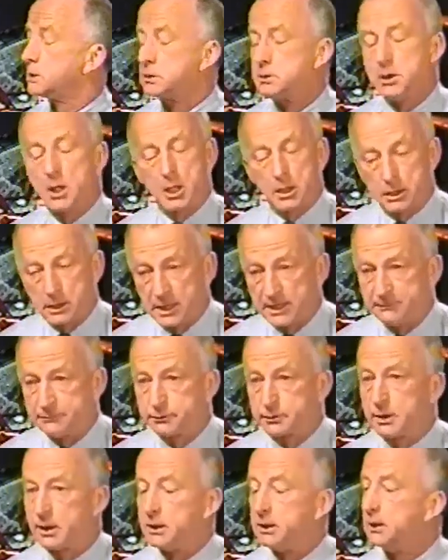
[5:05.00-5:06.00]
Not
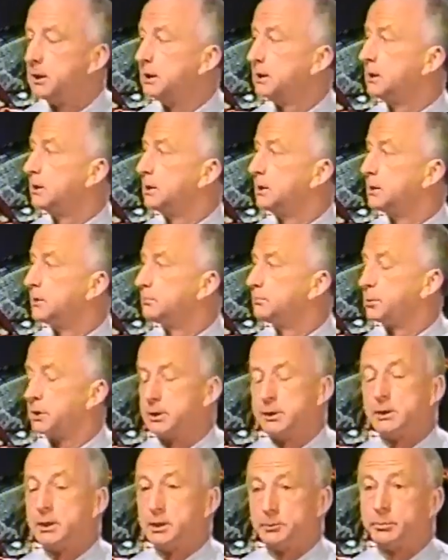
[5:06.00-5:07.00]
life-threatening,
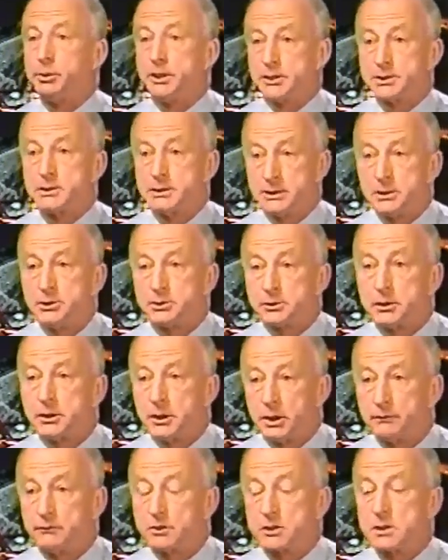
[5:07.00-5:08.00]
but an unpleasant injury.
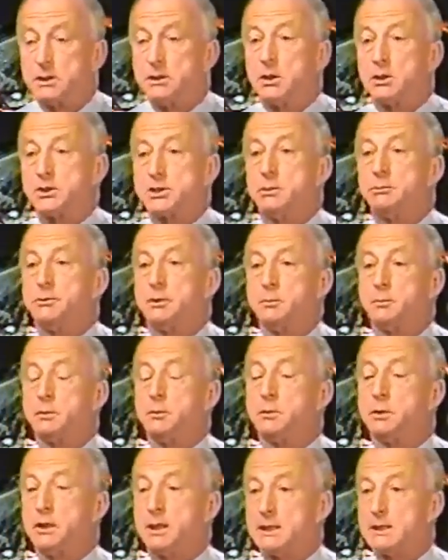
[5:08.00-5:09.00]
Obviously not something we
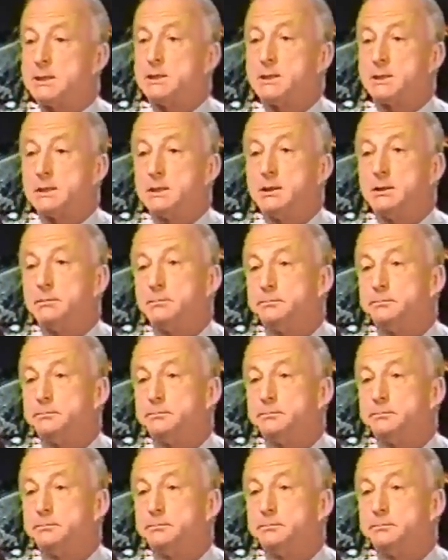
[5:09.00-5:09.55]
would like to see.